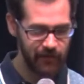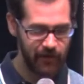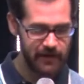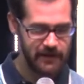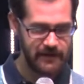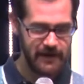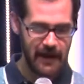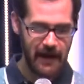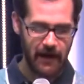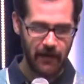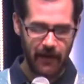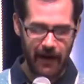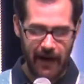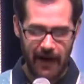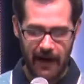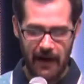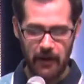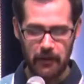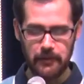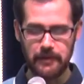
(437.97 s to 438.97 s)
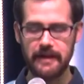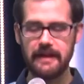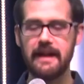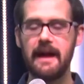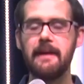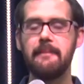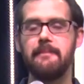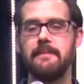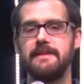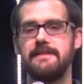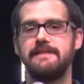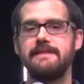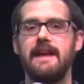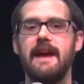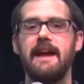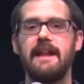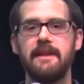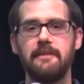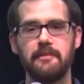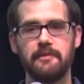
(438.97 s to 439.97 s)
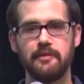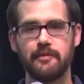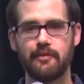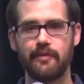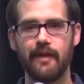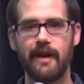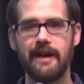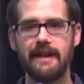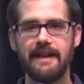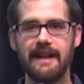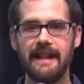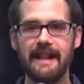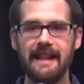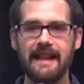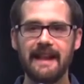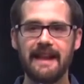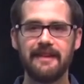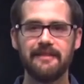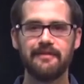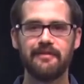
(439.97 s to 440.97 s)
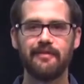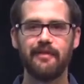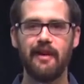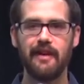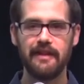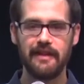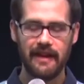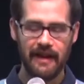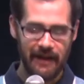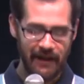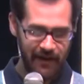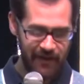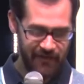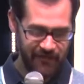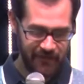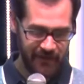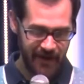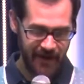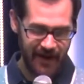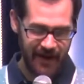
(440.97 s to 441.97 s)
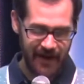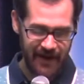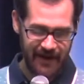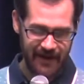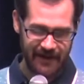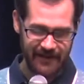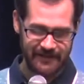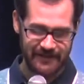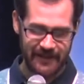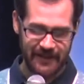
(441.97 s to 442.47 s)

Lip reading: right now, how did I miss that? It was right in front of my eyes.